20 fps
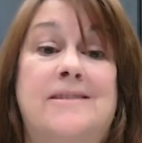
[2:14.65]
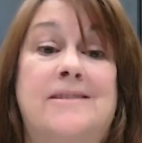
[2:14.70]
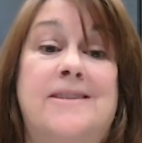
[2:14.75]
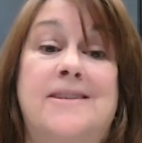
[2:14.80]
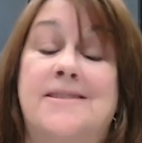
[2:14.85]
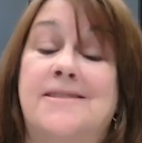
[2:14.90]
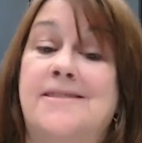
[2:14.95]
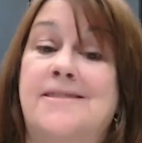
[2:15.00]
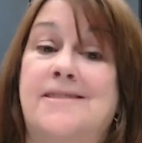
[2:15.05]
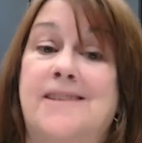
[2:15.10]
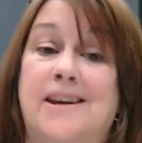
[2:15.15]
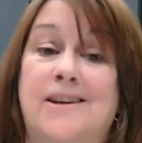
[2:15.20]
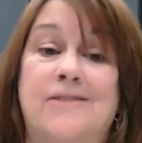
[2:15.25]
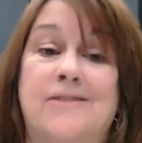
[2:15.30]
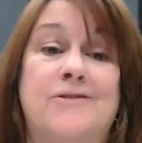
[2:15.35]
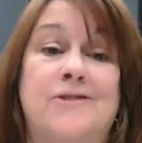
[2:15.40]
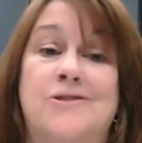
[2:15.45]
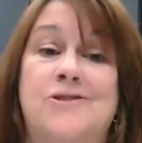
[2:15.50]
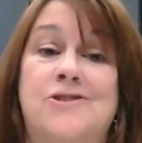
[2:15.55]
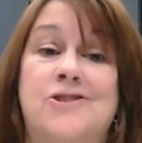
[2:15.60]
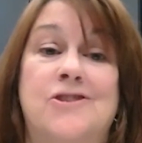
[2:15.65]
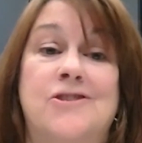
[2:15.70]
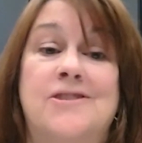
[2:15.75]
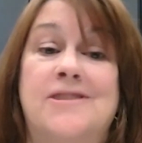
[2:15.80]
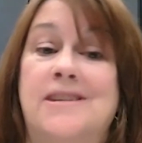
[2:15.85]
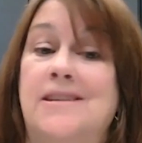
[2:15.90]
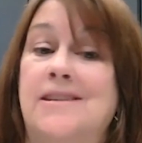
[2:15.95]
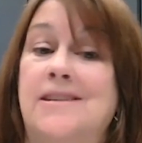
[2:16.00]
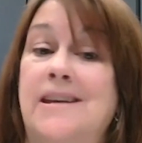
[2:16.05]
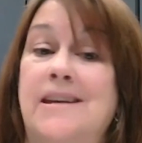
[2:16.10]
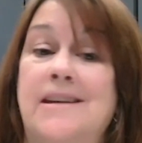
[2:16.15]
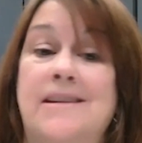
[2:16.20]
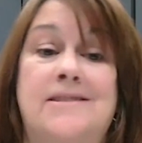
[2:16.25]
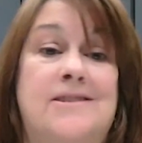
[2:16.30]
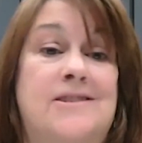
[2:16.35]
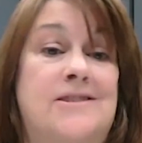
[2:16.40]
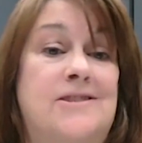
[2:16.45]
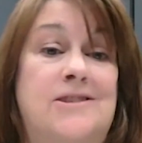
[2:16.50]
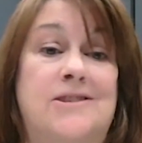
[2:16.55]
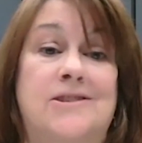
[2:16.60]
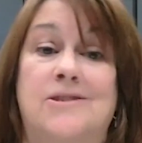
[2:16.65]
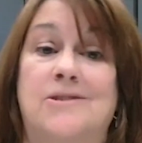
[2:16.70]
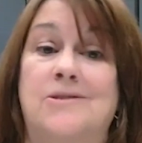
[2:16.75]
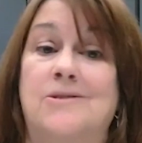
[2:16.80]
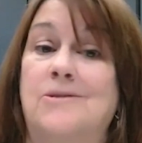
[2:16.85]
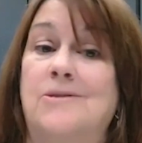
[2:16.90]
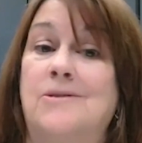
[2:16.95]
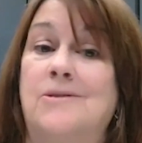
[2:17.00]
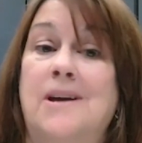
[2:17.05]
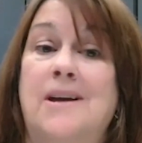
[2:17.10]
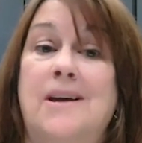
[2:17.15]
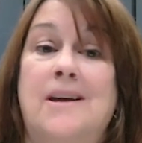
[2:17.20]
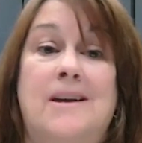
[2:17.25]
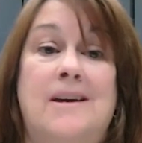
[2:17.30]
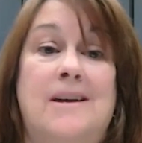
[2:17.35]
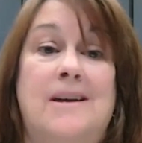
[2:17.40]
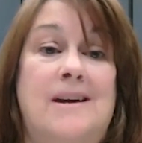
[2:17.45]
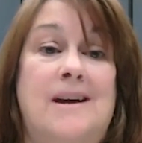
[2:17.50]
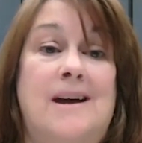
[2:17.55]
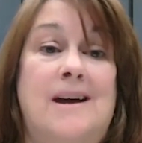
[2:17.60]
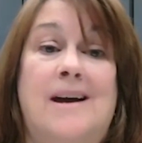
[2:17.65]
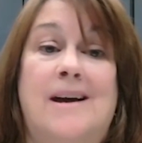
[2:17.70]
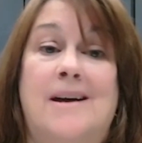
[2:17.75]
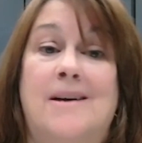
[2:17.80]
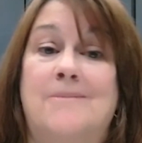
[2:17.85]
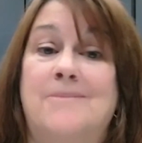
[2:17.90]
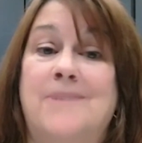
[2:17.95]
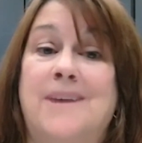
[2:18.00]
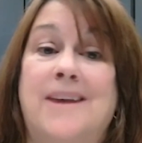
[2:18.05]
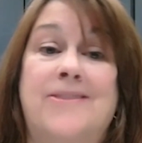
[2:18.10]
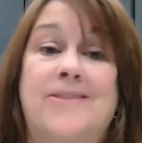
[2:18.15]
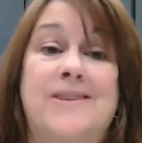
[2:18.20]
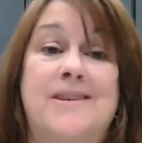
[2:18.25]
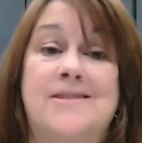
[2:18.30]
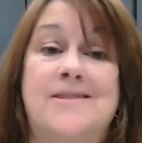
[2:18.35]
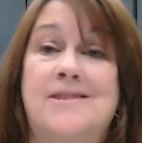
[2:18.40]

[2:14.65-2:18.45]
The state of New Jersey needs to um, get this